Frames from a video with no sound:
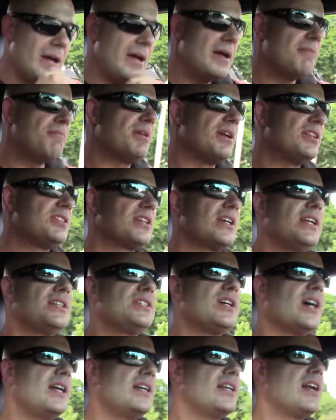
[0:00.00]
but it's going to
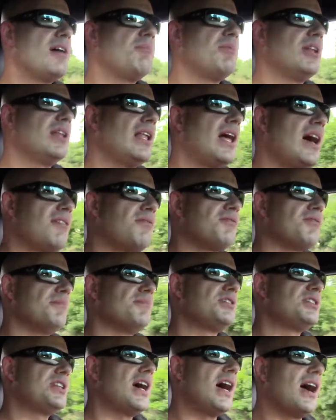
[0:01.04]
tighten it up a lot from
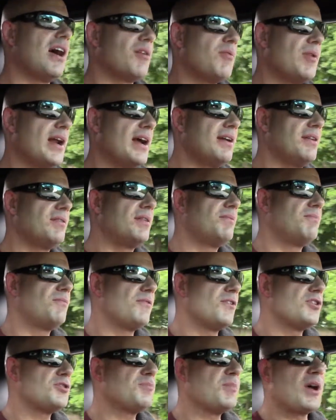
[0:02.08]
stock. When I
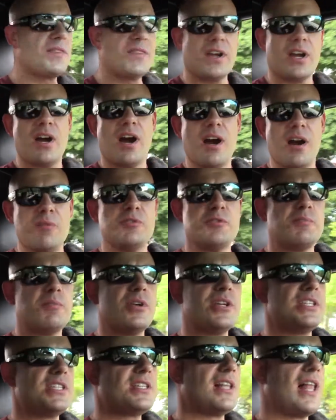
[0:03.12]
first bought the car, it was
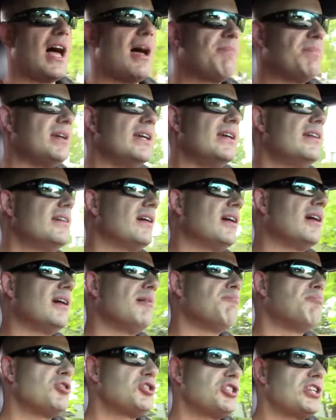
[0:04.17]
pretty sloppy.
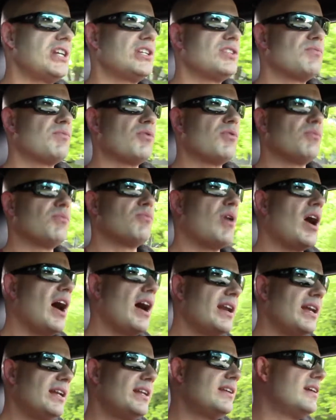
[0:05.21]
Bushings were
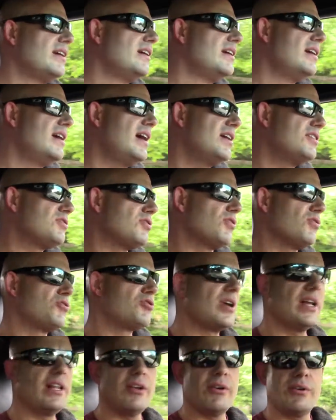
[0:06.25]
rotted, so
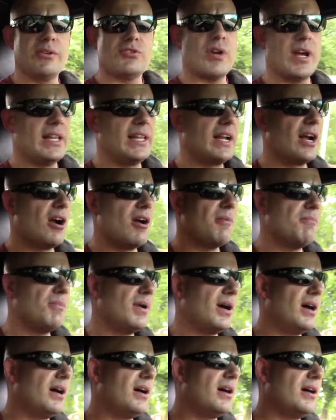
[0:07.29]
trailing arm,
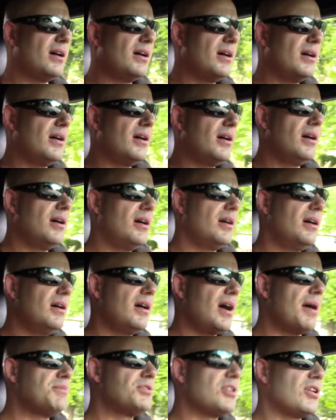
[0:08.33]

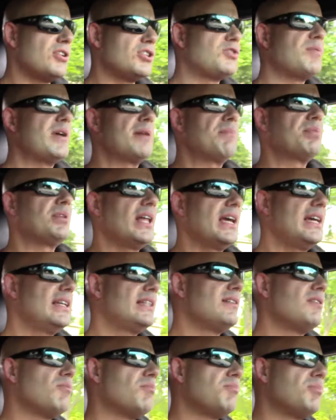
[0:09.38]
swing plate
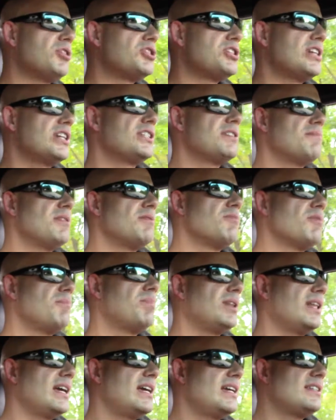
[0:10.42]
bushings have been
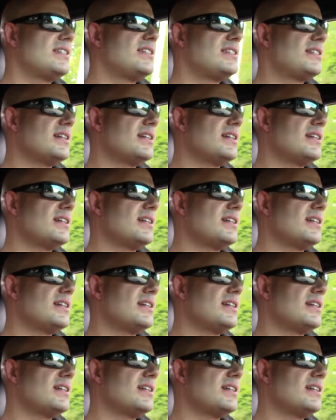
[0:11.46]
replaced.